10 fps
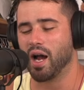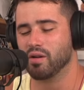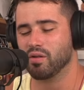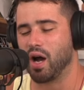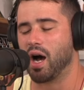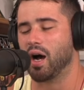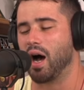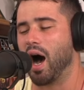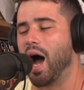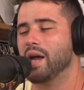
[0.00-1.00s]
I don't.
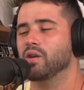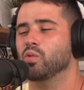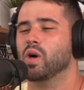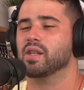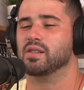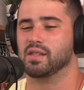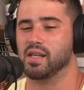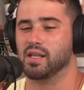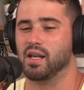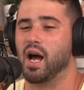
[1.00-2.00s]
I don't want to
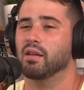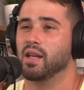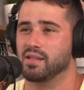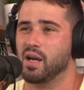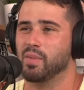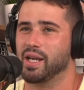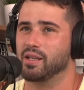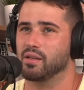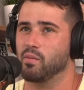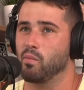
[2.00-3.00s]
see it unless I'm
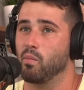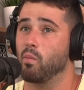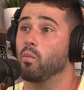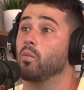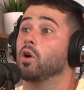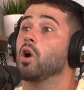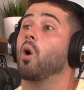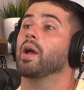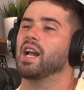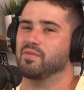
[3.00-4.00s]
like
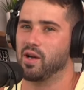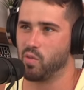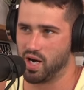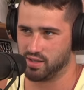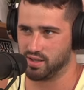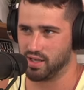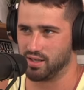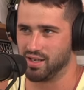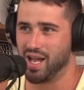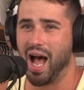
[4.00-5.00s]
going out of my way to see it.
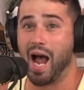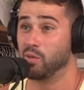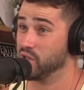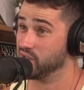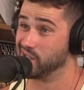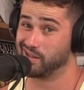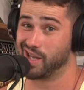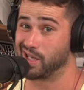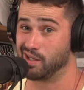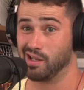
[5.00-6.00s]
I don't want to see it
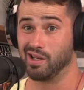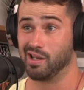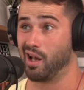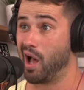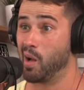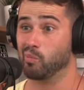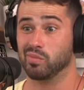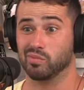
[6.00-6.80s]
like I'm um,